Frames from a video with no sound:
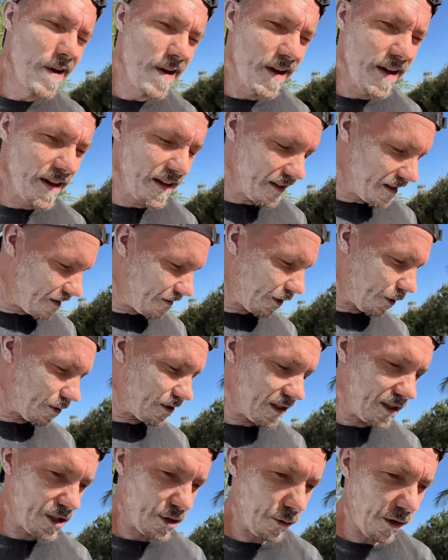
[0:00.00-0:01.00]
The
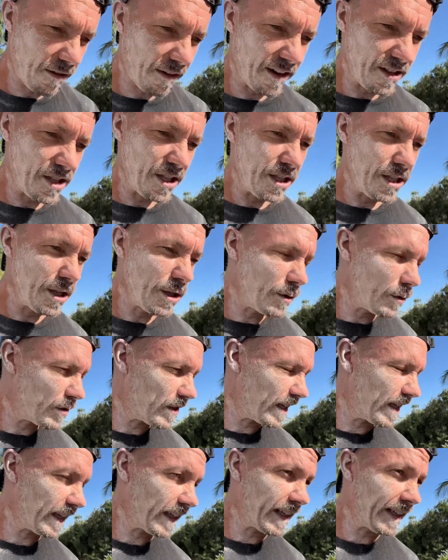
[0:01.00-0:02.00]
difficulty is you are actually
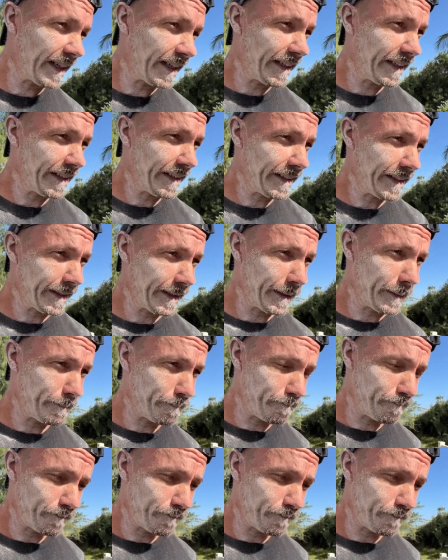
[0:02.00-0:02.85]
using a